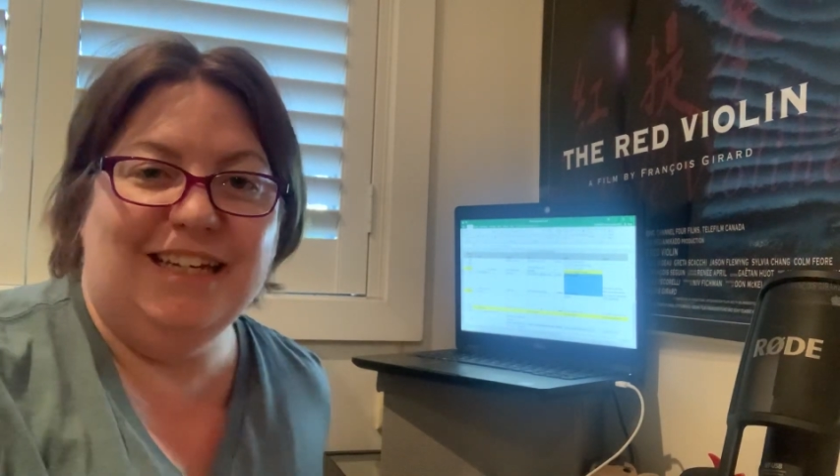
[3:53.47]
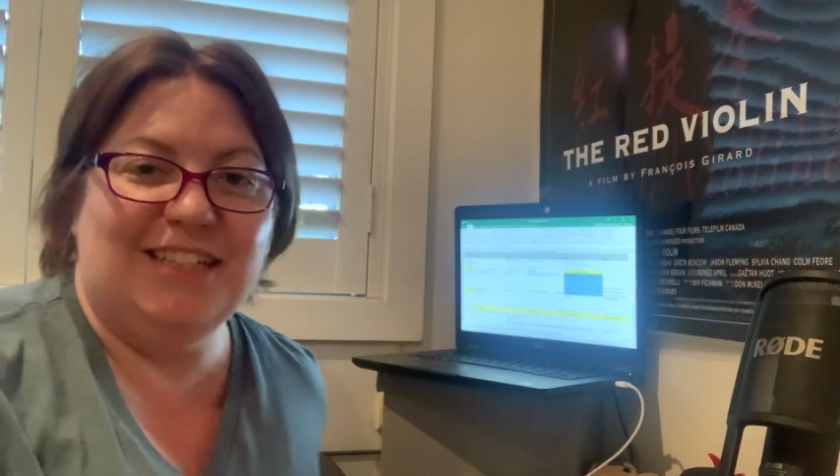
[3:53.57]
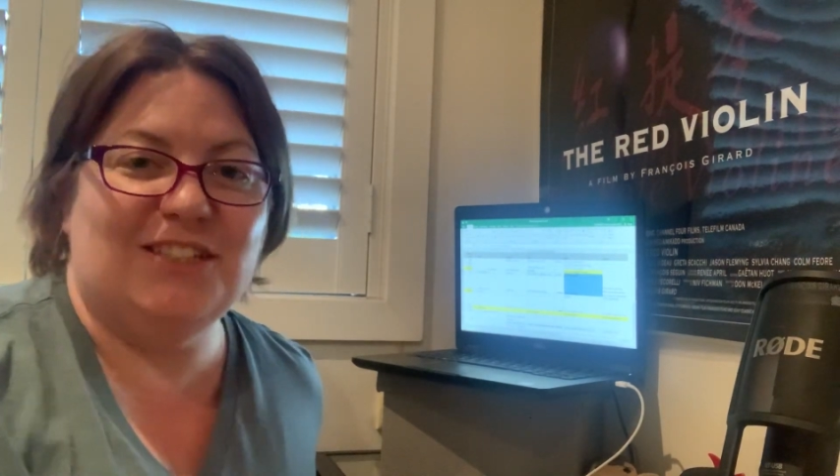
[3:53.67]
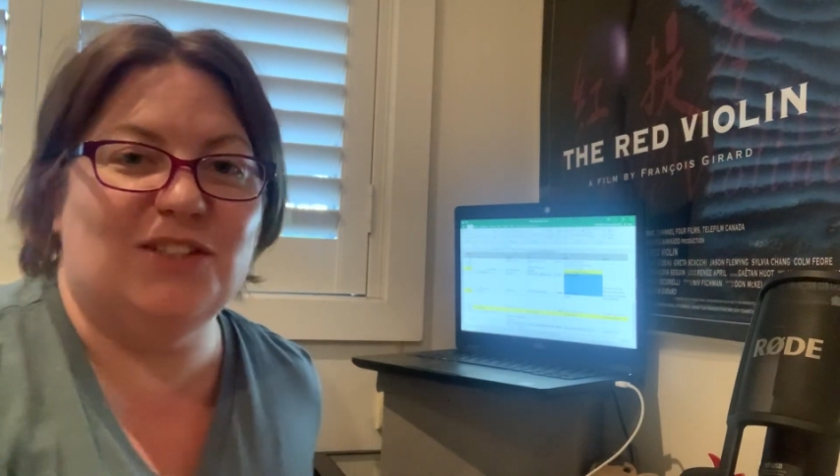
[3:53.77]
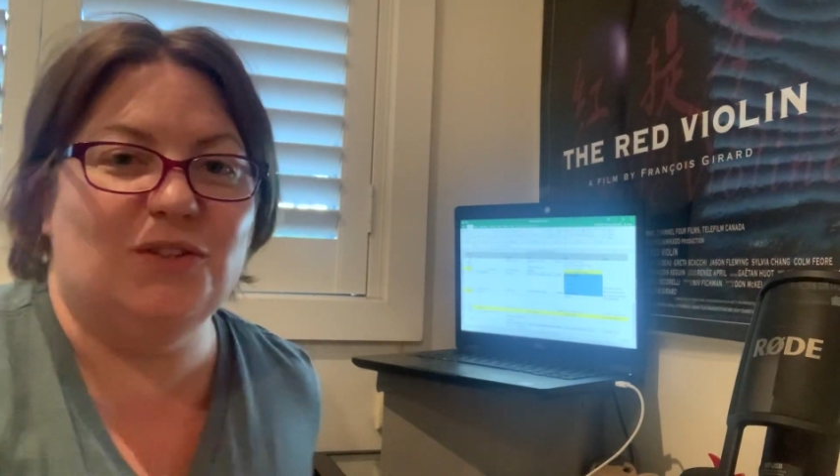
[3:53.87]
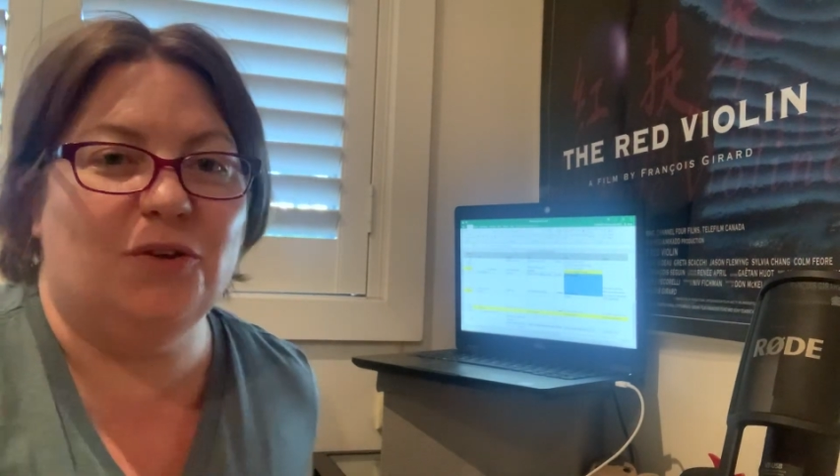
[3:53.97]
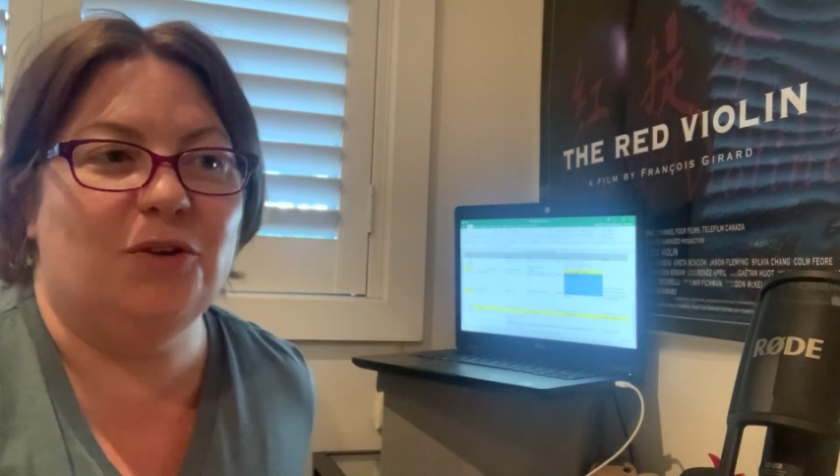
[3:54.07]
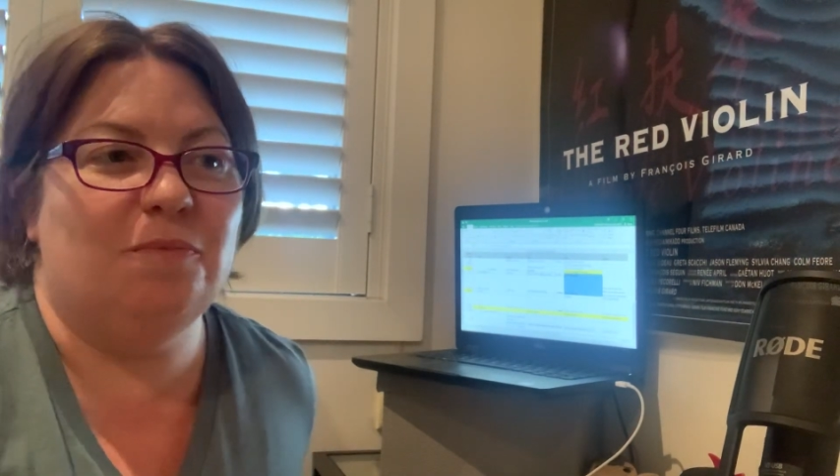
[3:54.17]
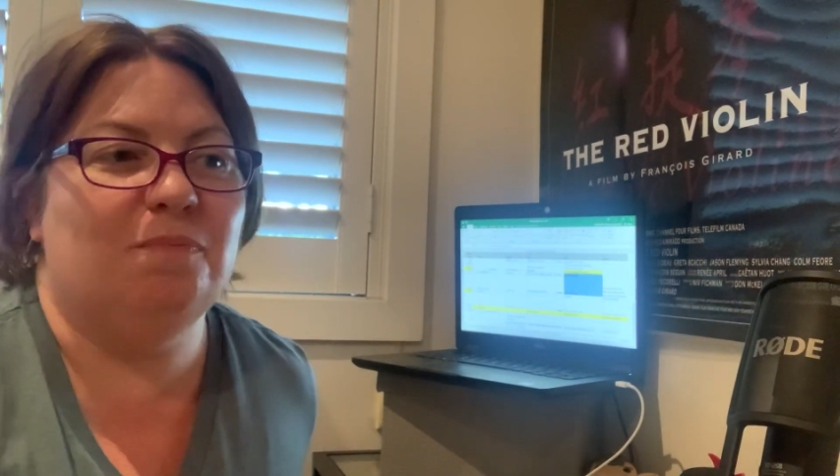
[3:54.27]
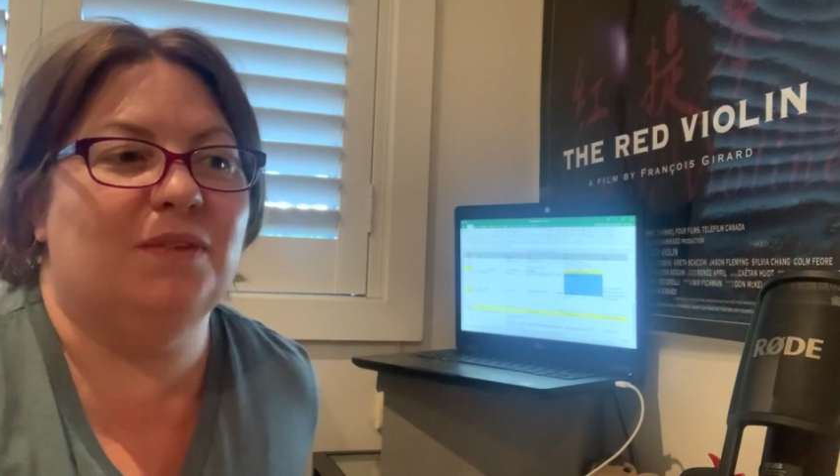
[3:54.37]
to
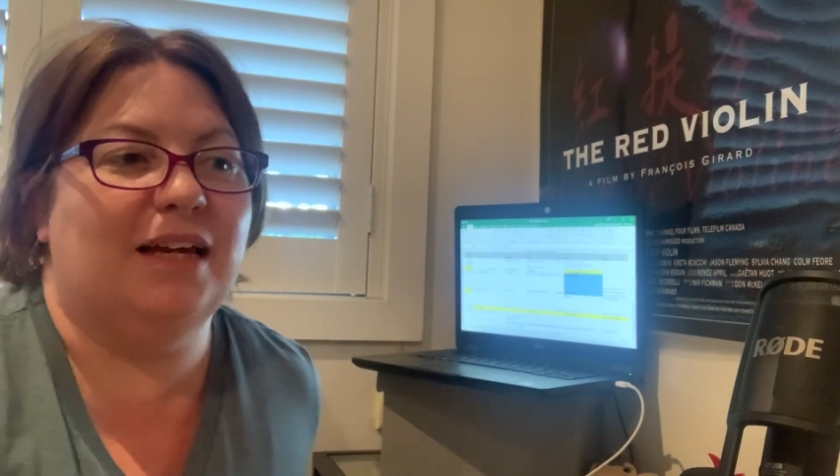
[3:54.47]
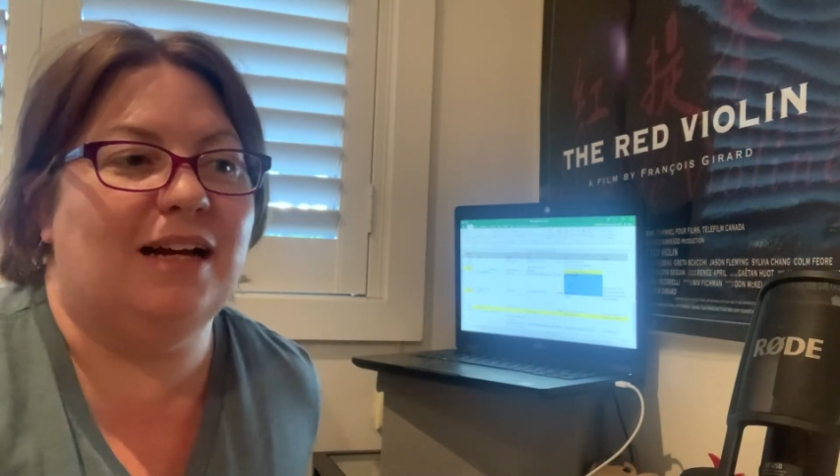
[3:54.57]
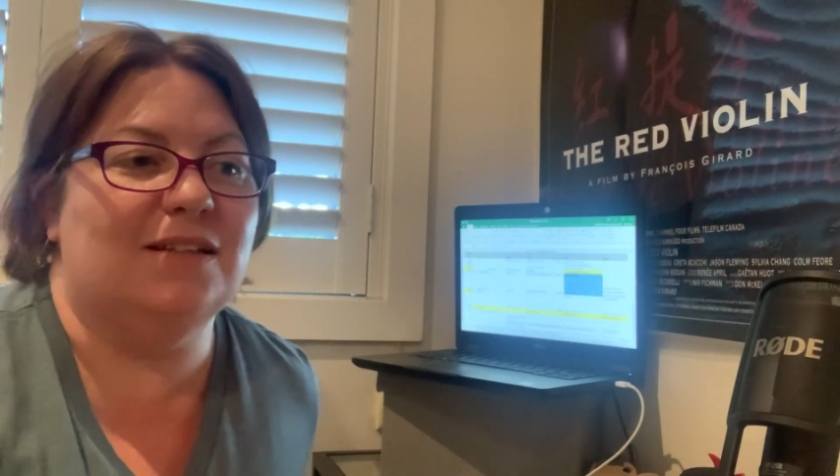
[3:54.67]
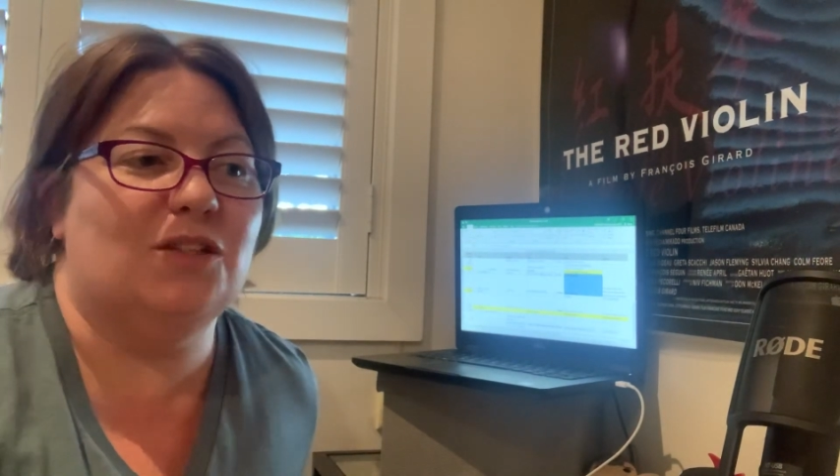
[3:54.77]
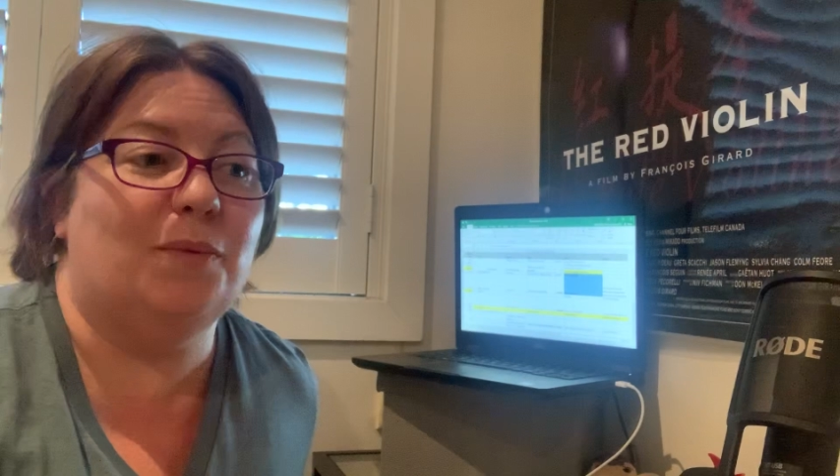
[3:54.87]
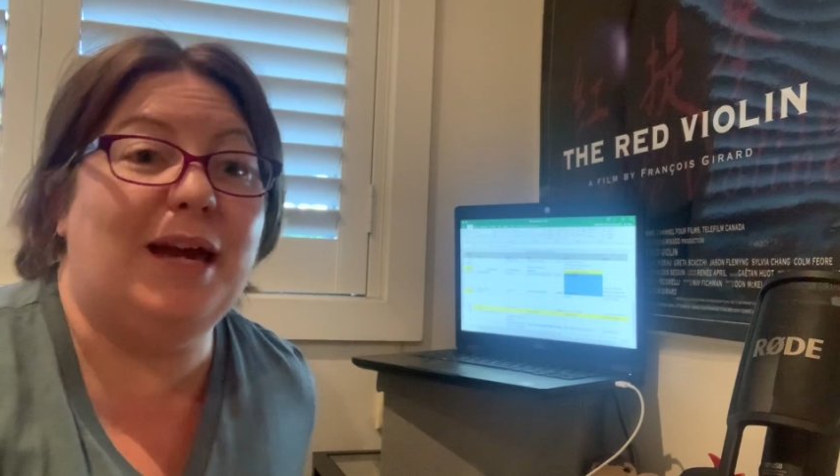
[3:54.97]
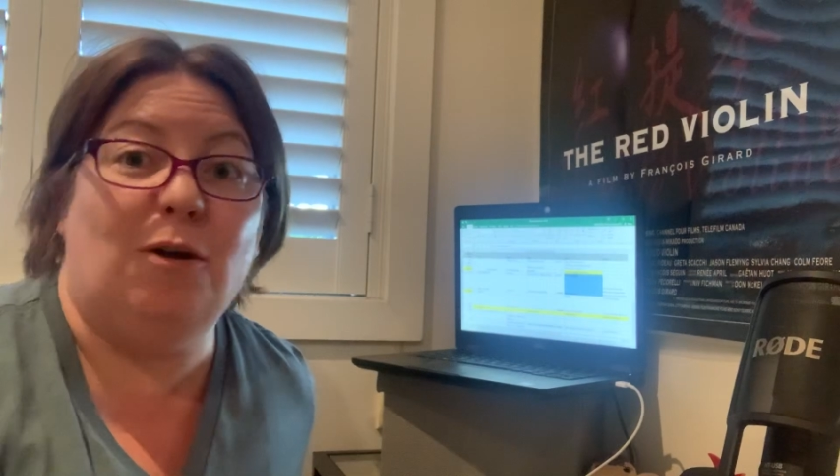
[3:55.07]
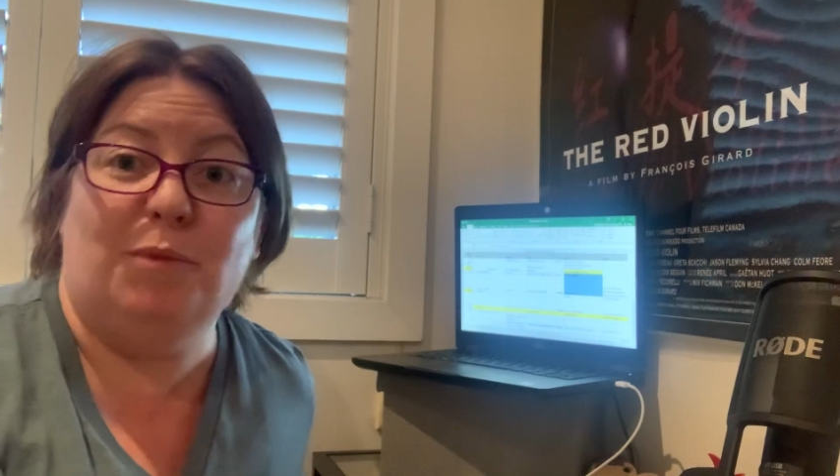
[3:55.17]
Zoom. So we help